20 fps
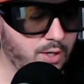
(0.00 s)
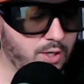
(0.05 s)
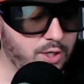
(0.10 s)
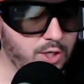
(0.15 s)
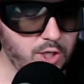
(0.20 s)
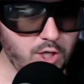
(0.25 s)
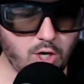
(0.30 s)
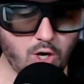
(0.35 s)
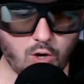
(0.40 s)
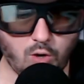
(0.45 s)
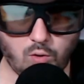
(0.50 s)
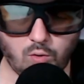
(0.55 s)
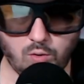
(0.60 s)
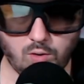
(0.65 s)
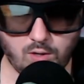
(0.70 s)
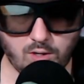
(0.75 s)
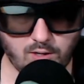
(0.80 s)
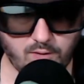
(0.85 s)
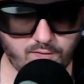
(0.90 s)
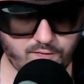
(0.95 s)
you know,
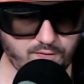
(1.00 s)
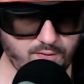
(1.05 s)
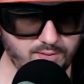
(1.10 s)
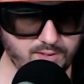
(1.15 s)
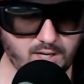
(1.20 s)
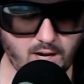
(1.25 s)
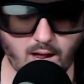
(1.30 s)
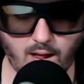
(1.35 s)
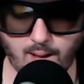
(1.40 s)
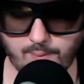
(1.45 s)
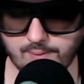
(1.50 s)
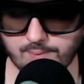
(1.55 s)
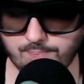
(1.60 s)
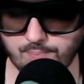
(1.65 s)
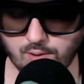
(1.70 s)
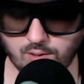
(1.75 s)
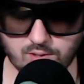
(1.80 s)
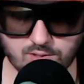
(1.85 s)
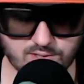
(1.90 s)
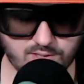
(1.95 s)
from the comic
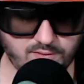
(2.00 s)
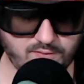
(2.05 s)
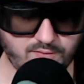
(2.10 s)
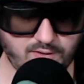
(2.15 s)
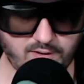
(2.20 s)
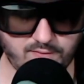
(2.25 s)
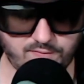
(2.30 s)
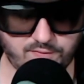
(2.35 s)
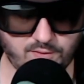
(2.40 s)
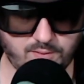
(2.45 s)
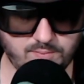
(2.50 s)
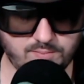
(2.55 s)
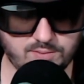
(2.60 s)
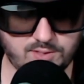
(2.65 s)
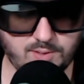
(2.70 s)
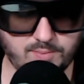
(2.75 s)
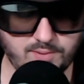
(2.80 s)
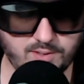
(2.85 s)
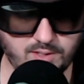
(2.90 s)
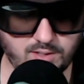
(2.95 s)
books and from
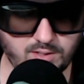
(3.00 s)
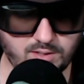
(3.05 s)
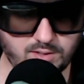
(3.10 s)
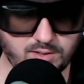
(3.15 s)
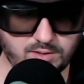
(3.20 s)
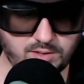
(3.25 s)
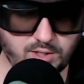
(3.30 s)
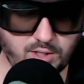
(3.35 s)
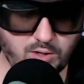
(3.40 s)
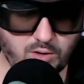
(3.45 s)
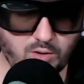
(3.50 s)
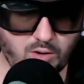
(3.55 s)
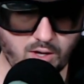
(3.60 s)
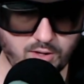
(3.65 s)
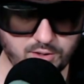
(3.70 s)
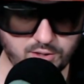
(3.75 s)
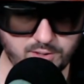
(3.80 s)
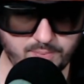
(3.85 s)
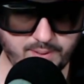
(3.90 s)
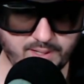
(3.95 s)
some of the, you know,
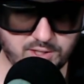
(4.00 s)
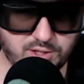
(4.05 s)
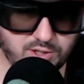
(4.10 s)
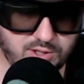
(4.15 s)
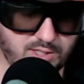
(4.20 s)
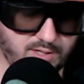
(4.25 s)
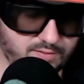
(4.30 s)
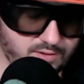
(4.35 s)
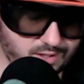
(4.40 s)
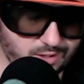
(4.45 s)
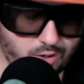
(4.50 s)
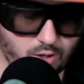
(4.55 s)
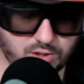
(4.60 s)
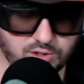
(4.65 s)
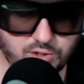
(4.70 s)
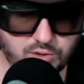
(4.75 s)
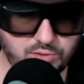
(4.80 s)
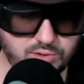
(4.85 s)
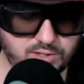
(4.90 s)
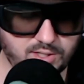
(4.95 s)
other depictions of her in
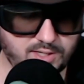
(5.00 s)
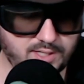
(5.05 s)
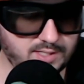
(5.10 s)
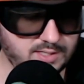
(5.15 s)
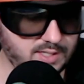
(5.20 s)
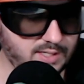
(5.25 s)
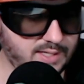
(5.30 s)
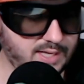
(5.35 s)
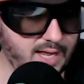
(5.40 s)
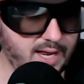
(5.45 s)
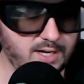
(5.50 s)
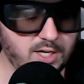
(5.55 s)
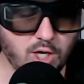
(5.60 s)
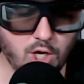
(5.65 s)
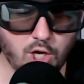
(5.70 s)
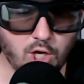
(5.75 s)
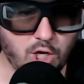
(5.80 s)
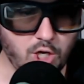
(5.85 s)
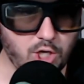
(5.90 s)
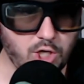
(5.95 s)
cartoons and things like that,
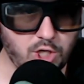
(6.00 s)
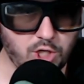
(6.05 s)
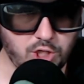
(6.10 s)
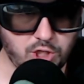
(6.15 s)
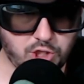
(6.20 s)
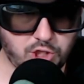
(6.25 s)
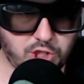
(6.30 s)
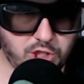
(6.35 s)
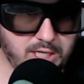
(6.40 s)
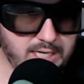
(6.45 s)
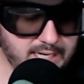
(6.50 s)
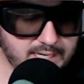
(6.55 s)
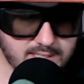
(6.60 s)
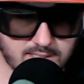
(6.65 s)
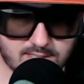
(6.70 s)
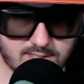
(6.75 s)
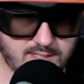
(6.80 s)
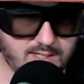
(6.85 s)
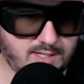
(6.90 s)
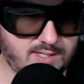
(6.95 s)
she is
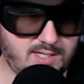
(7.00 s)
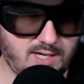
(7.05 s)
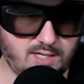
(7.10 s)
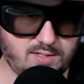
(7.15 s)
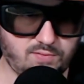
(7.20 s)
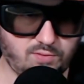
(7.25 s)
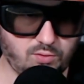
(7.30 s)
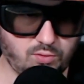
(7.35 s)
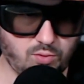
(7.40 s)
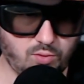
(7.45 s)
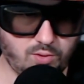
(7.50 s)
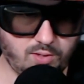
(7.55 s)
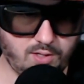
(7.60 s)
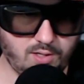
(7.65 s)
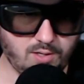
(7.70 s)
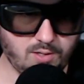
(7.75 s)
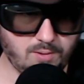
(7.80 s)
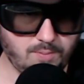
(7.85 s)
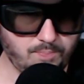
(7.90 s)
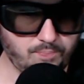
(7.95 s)
a successful
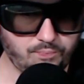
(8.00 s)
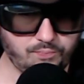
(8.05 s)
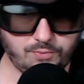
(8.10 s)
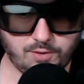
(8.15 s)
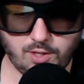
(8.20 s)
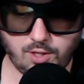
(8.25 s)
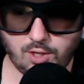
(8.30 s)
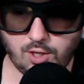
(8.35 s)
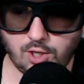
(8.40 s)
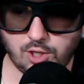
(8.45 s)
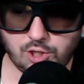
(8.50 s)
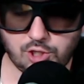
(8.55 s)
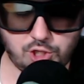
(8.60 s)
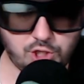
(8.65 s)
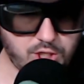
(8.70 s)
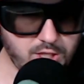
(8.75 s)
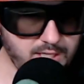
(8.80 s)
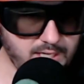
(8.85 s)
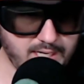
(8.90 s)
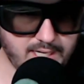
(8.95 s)
lawyer.
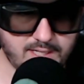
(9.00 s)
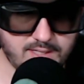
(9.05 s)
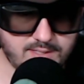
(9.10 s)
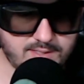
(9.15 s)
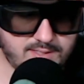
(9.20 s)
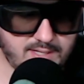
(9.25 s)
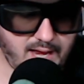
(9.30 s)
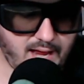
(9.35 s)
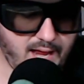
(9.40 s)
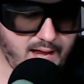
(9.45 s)
She is